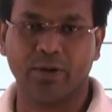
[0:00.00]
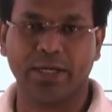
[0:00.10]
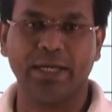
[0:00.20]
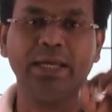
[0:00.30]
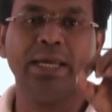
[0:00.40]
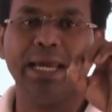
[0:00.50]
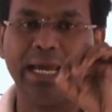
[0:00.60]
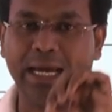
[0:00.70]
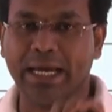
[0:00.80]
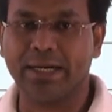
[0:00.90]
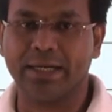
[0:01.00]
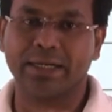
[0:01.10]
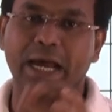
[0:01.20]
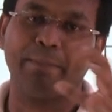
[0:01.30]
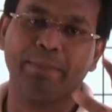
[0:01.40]
Okay, and
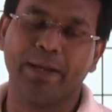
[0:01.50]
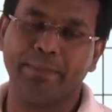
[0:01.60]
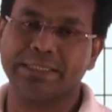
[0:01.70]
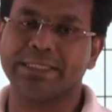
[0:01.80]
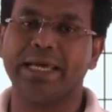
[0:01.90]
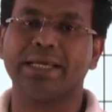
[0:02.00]
Gambia means